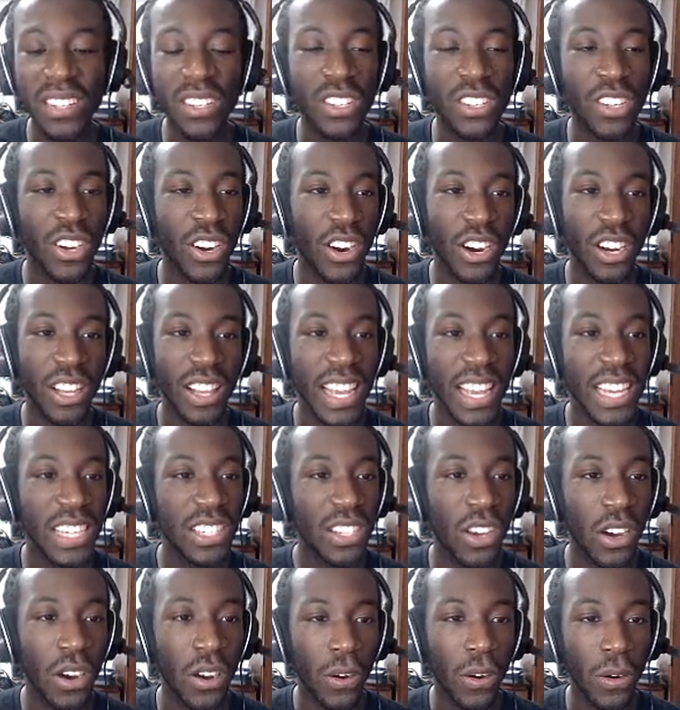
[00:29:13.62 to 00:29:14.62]
a turn.
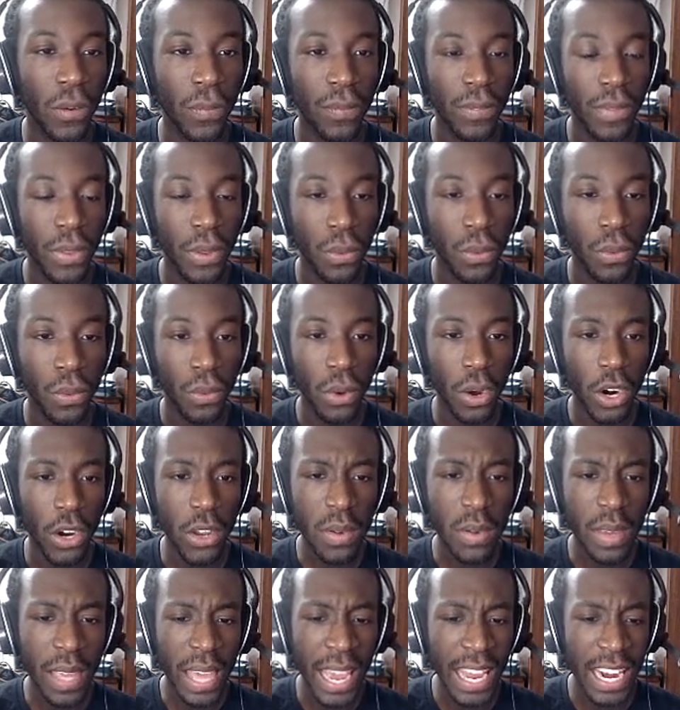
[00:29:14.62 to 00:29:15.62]
Let's go.
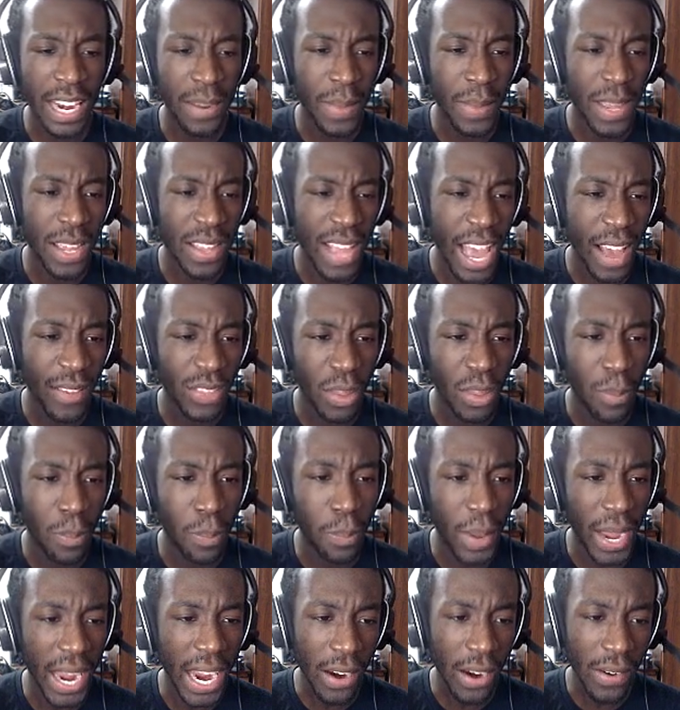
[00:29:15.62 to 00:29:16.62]
Are you kidding me? You have to
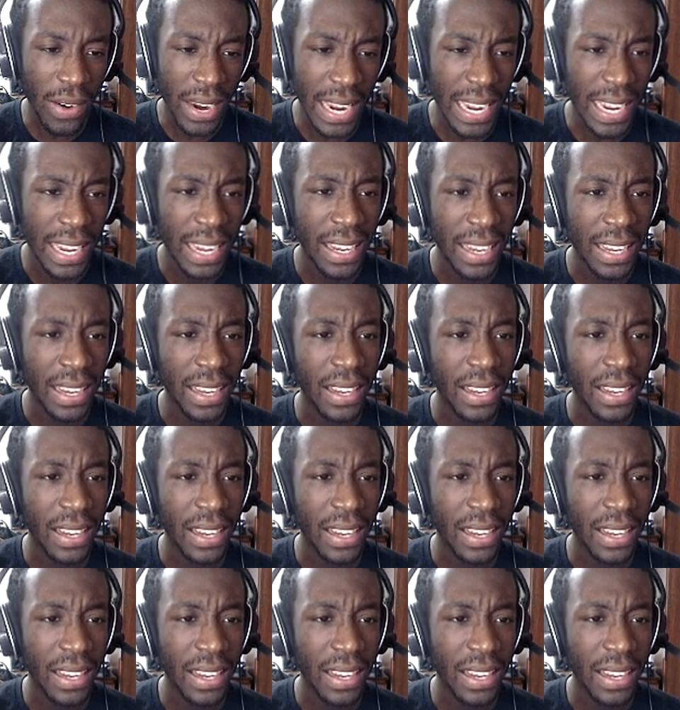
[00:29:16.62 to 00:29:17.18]
bury?